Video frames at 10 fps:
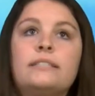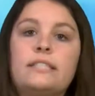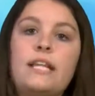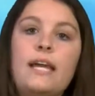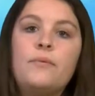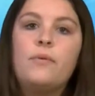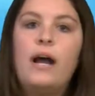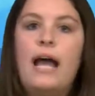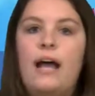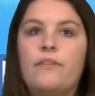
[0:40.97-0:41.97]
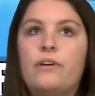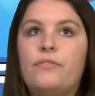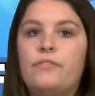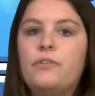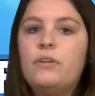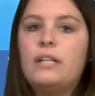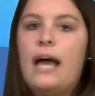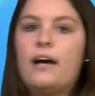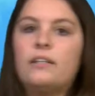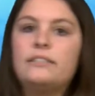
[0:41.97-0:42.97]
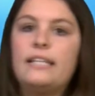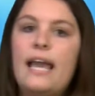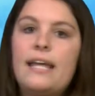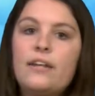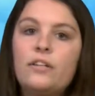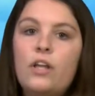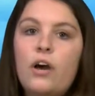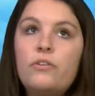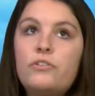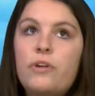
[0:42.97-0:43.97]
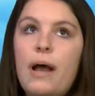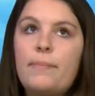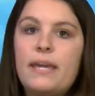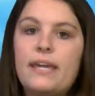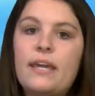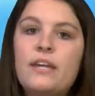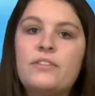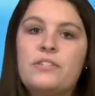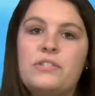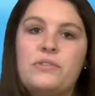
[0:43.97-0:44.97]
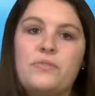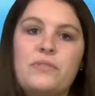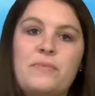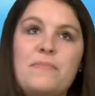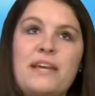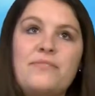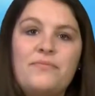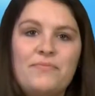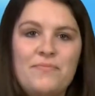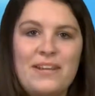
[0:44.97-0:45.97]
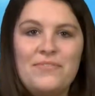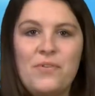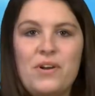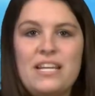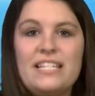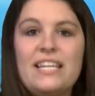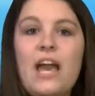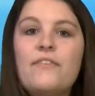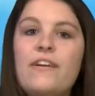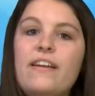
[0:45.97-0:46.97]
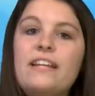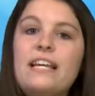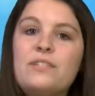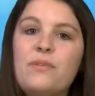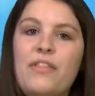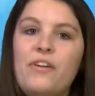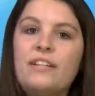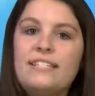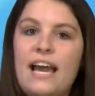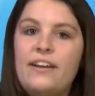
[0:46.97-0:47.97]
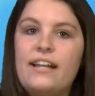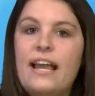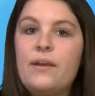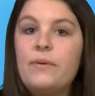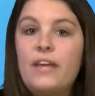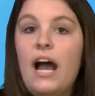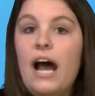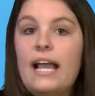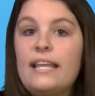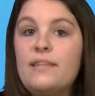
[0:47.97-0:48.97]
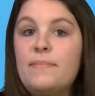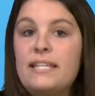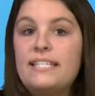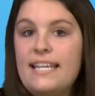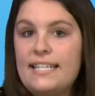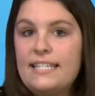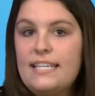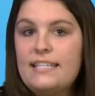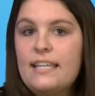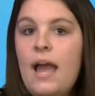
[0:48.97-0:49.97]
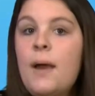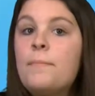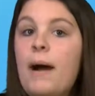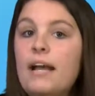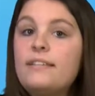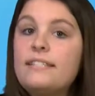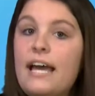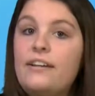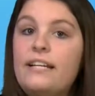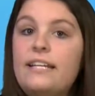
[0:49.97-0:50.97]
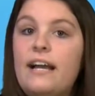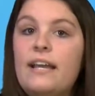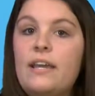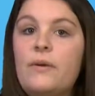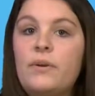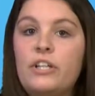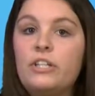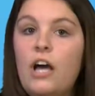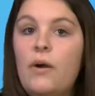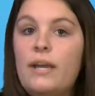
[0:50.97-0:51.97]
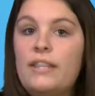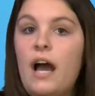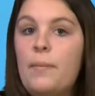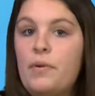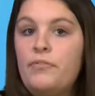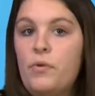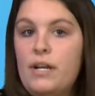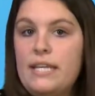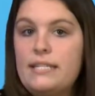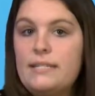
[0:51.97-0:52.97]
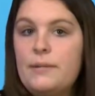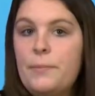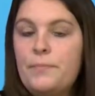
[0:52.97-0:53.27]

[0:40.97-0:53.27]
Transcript: Tonight, we'll have a few clouds and a low dropping to the mid-40s. Very nice weather on Saturday with a high in the mid-60s. Mild Saturday night with a low in the upper 40s.